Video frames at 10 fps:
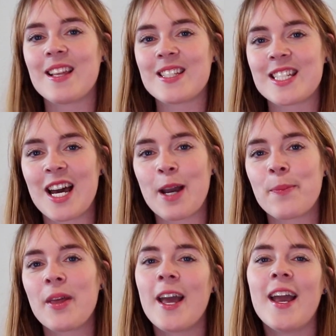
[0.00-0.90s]
this
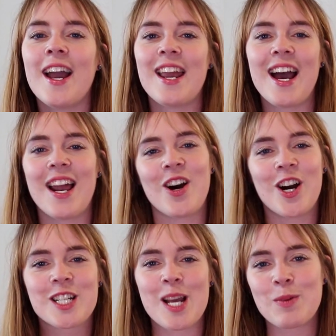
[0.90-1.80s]
time, and I had a
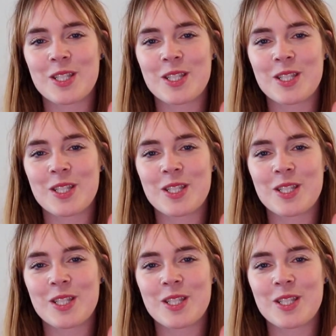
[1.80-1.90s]
hard time